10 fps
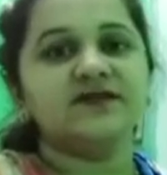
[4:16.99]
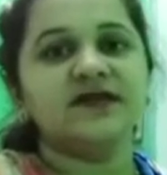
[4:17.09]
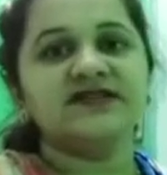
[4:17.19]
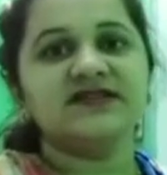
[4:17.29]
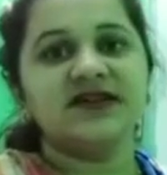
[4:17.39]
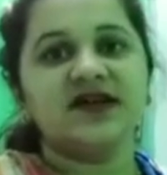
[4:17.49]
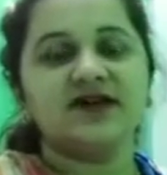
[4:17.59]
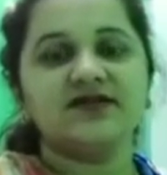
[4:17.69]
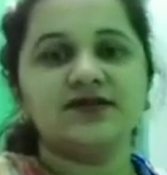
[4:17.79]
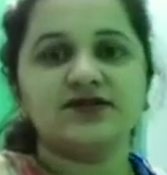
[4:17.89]
means they
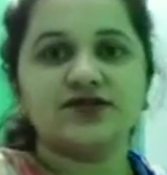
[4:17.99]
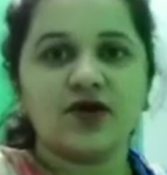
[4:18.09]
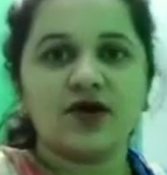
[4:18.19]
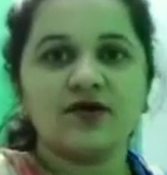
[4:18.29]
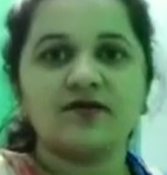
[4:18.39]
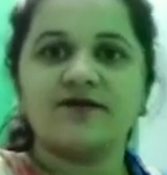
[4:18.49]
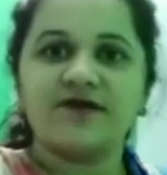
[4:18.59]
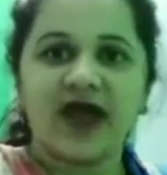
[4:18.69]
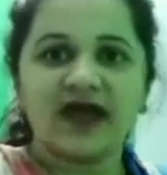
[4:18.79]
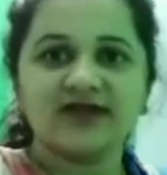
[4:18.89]
are the raw
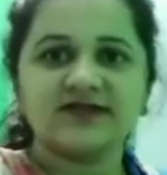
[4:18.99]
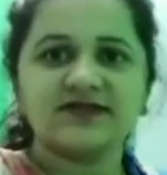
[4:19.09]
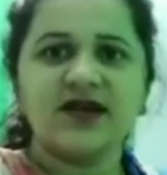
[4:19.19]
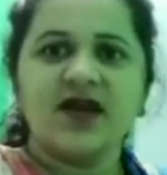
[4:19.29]
facts